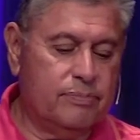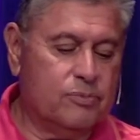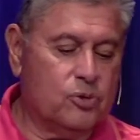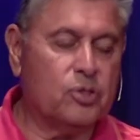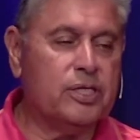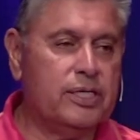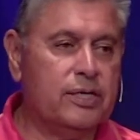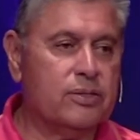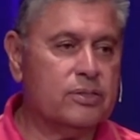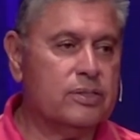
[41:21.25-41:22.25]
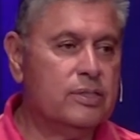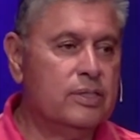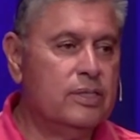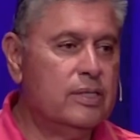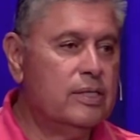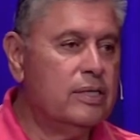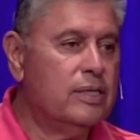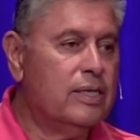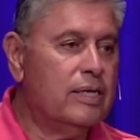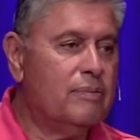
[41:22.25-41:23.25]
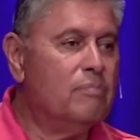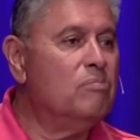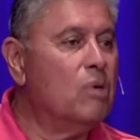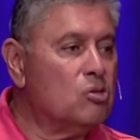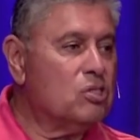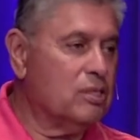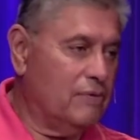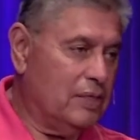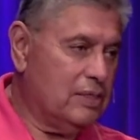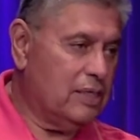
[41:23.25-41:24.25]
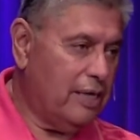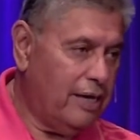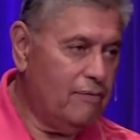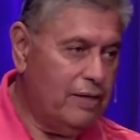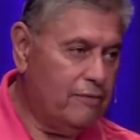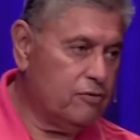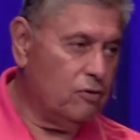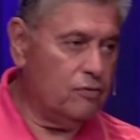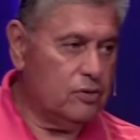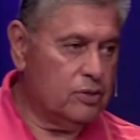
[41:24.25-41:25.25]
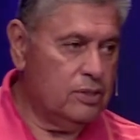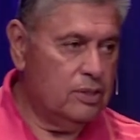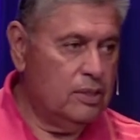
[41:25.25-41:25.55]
turkey dinners. Most of us have leftovers.